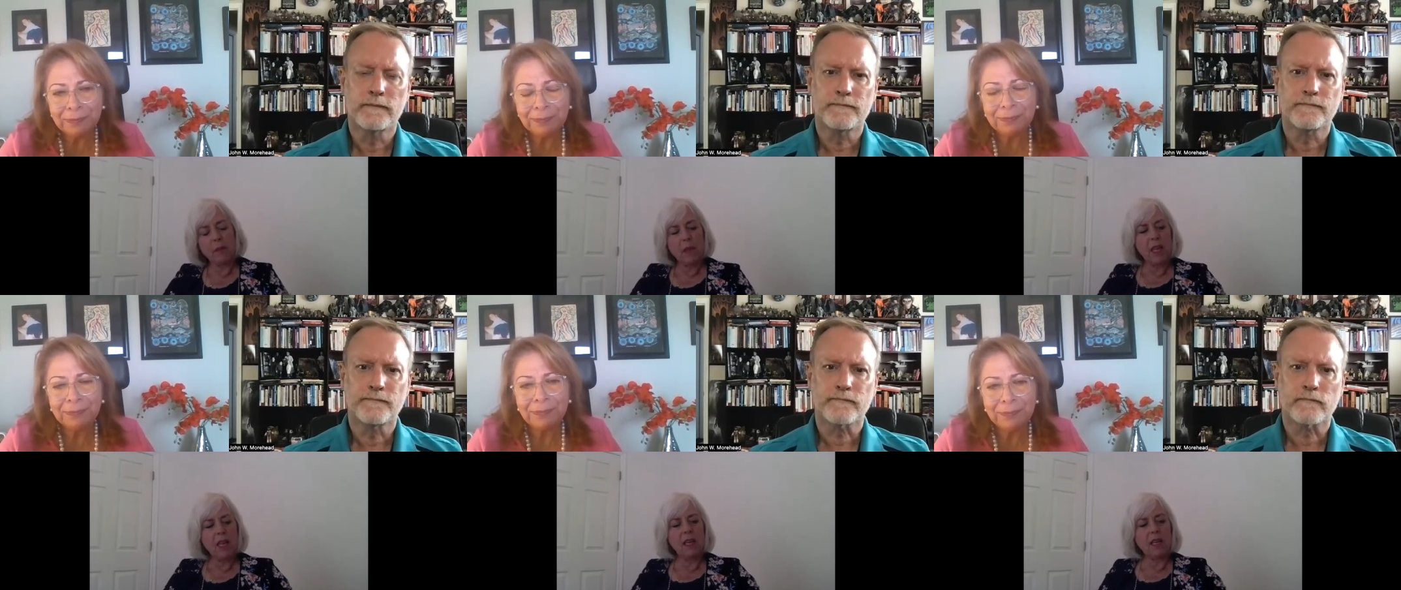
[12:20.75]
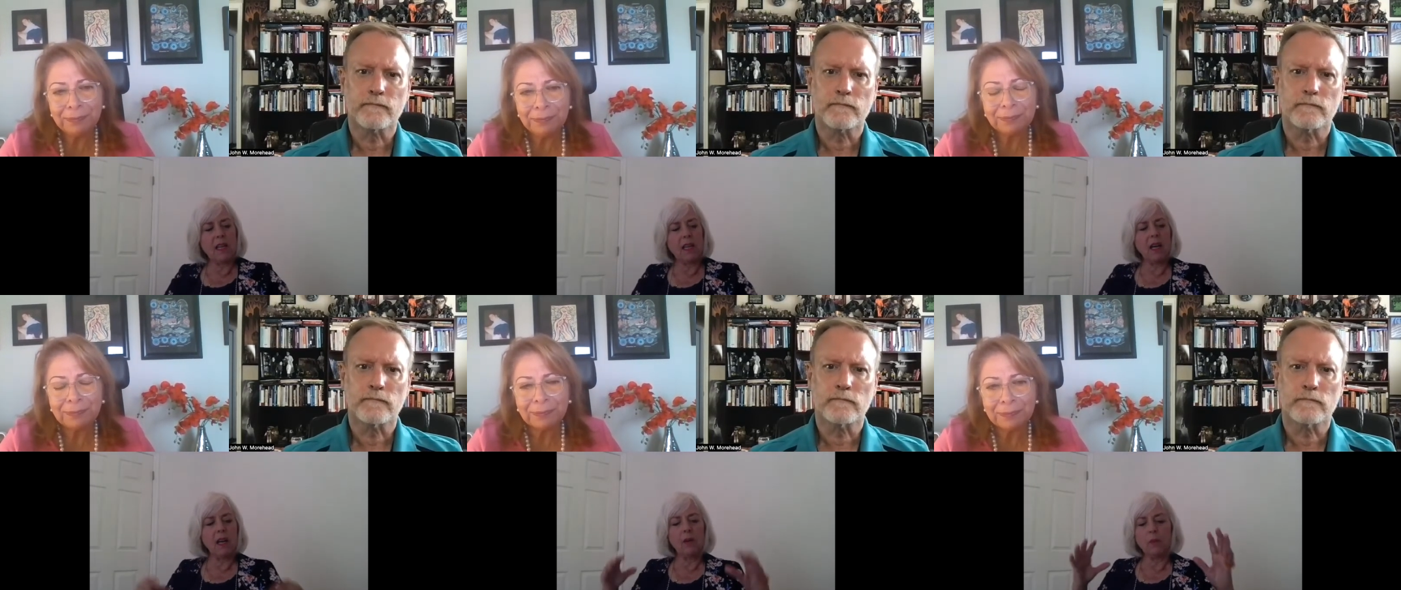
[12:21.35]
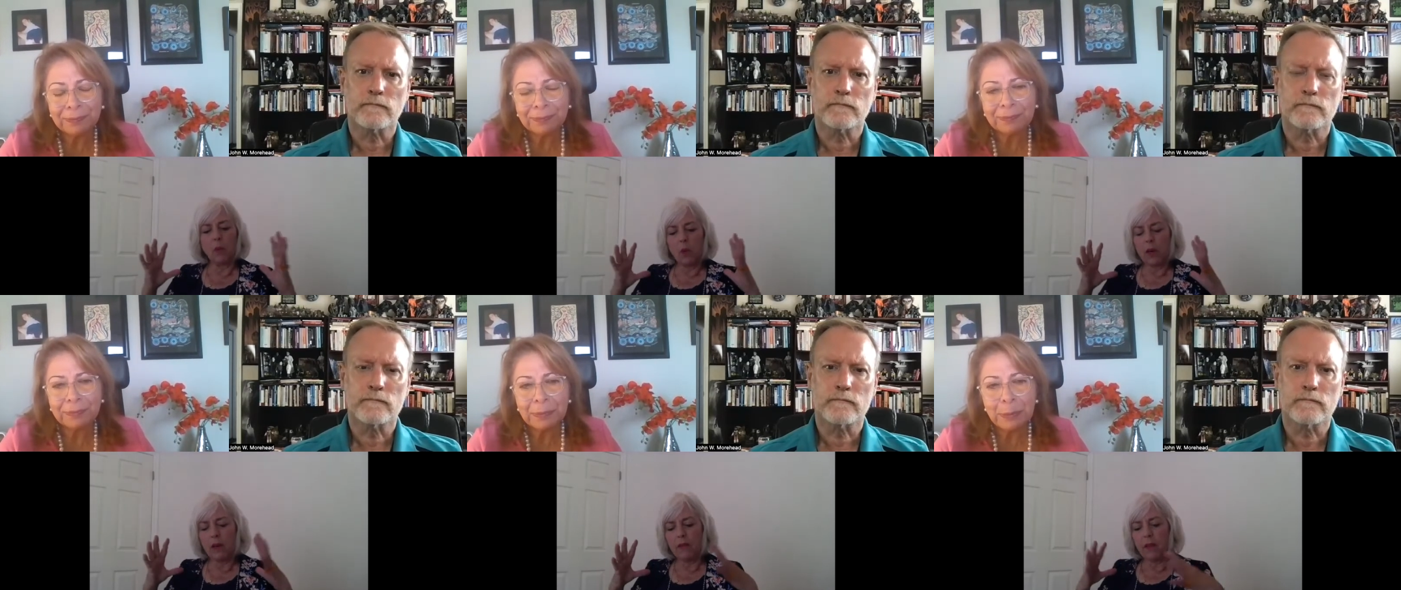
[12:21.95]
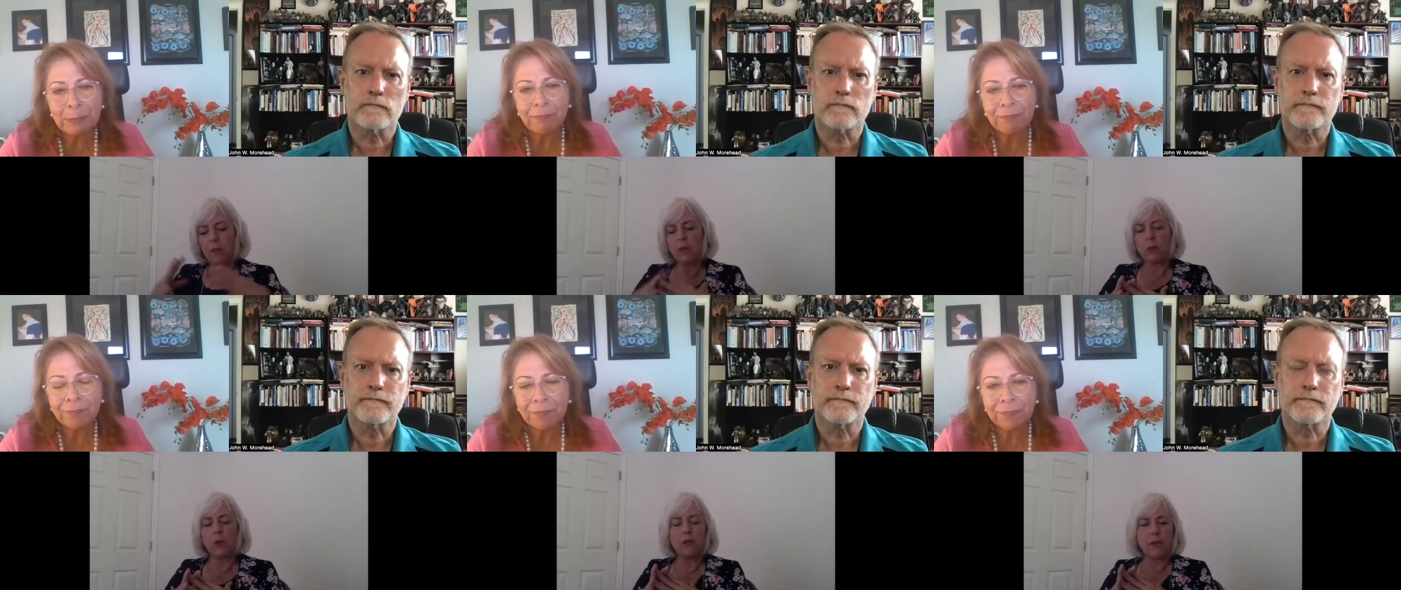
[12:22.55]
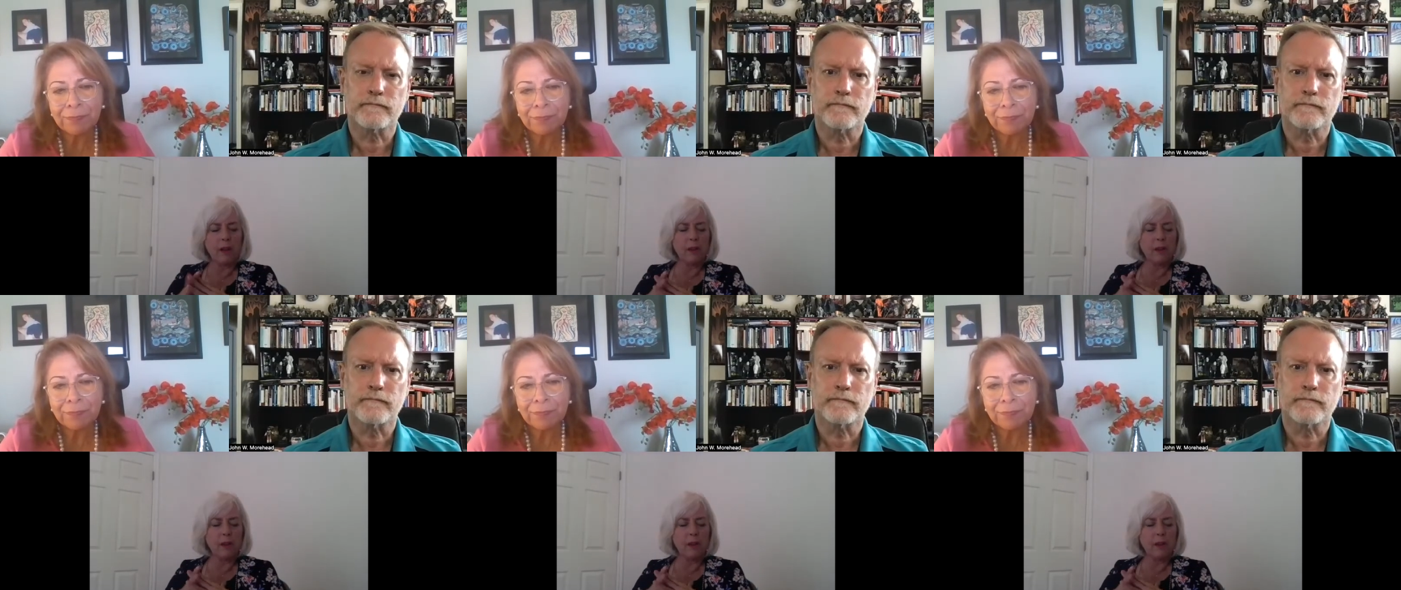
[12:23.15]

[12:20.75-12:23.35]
Speaker 1: me, um, one of the most profound